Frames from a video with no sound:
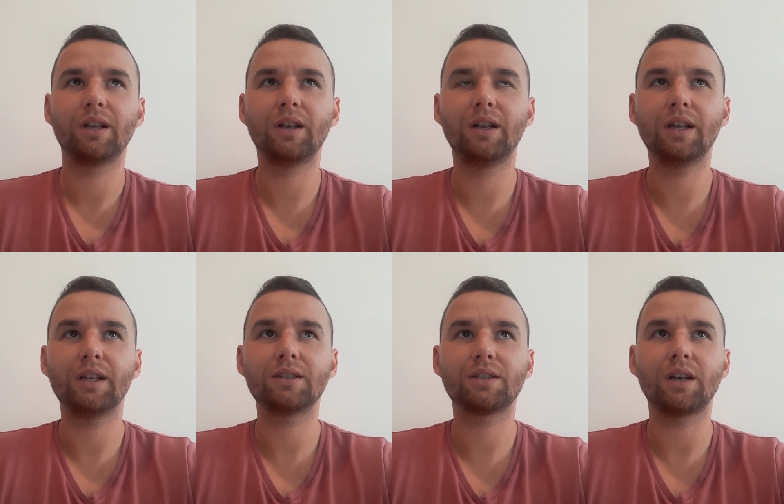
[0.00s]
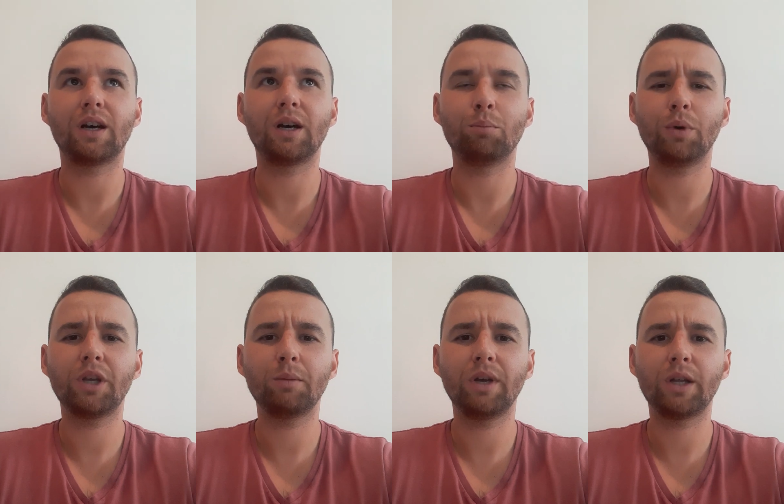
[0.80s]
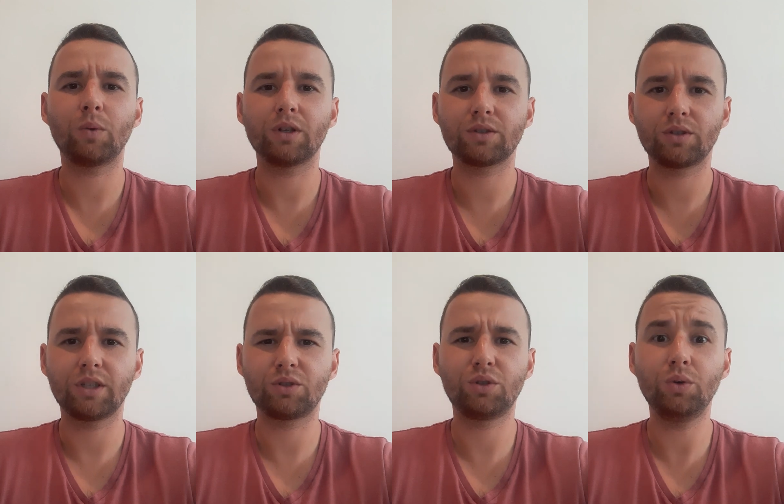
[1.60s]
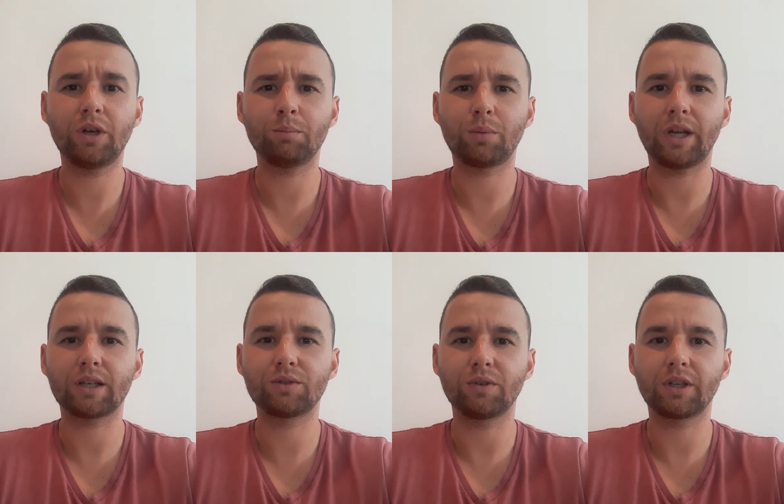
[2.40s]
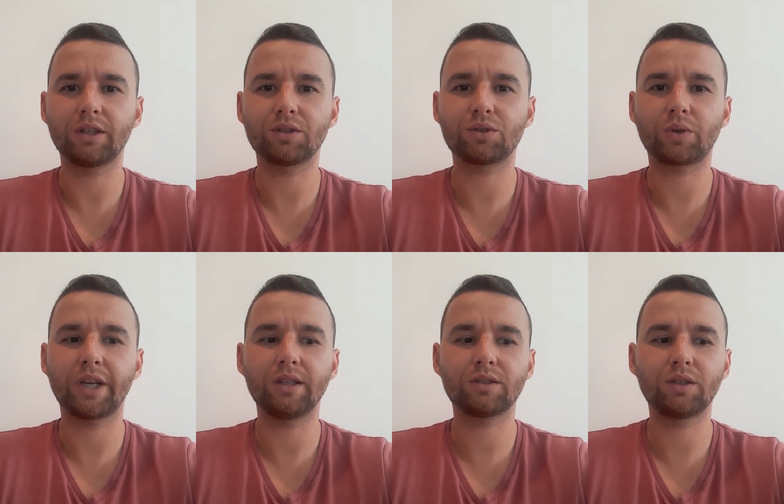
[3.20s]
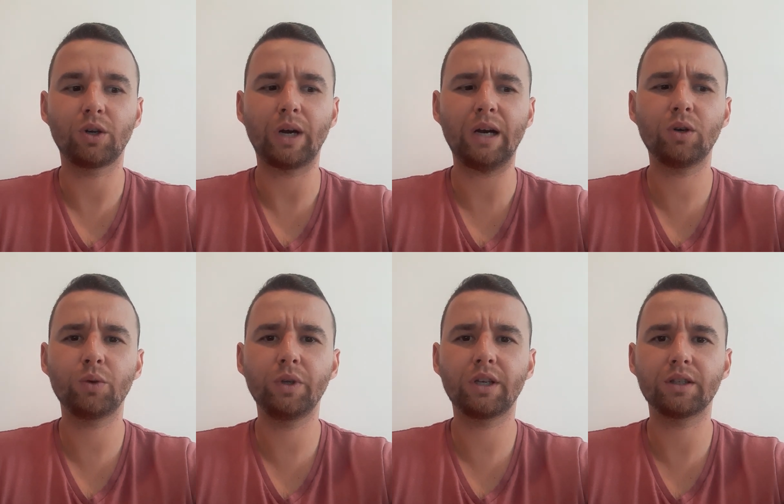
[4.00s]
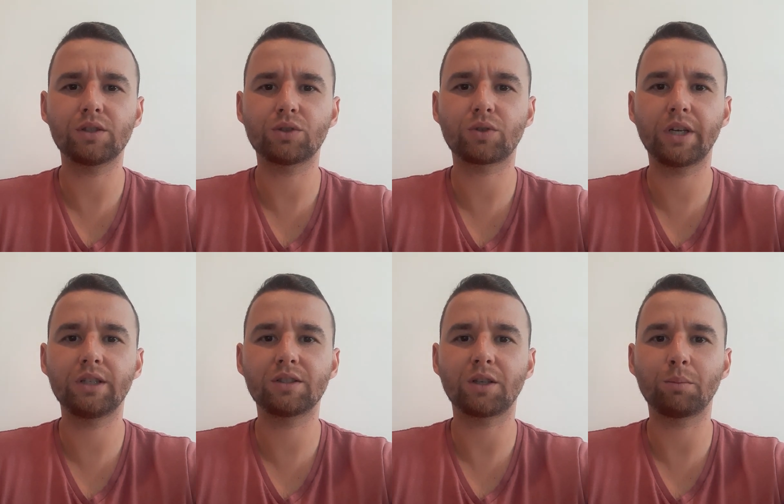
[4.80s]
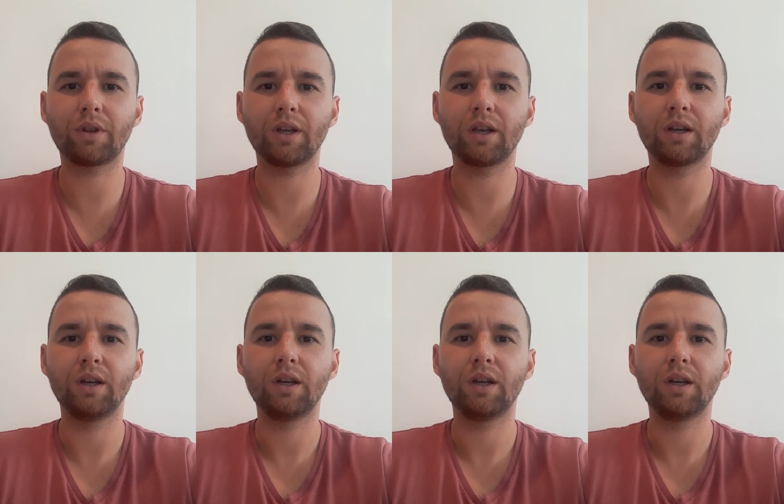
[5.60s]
this boogeyman where it's too complex for constraints? How could we constrain something